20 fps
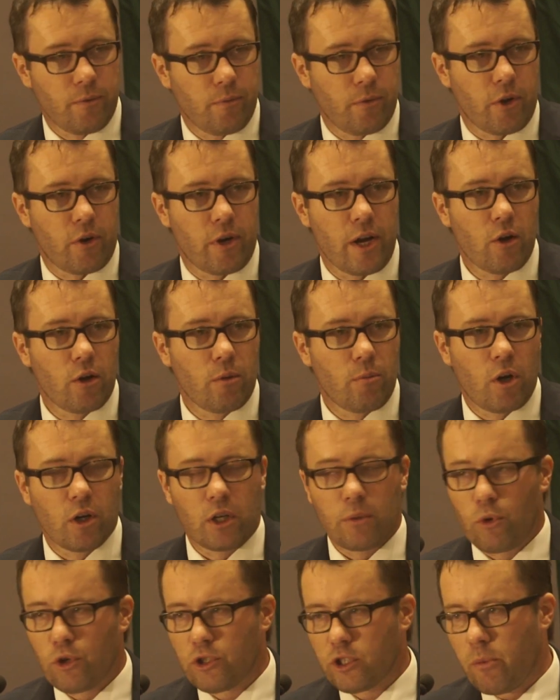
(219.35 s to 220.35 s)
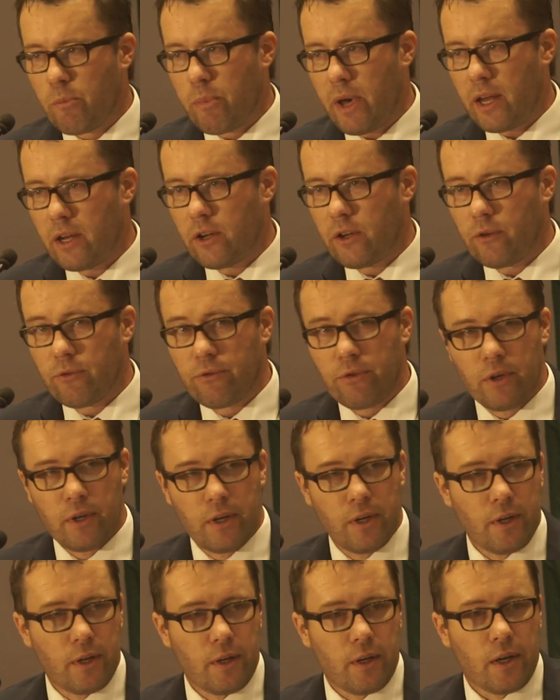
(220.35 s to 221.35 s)
They're now among the most competitive
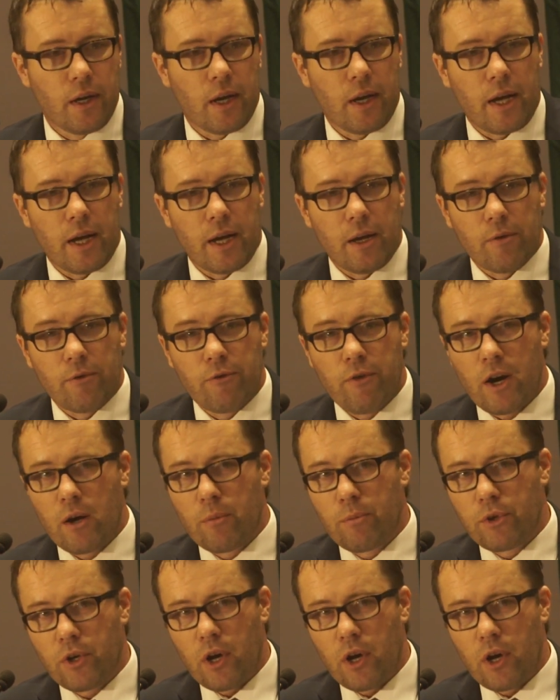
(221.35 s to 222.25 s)
farm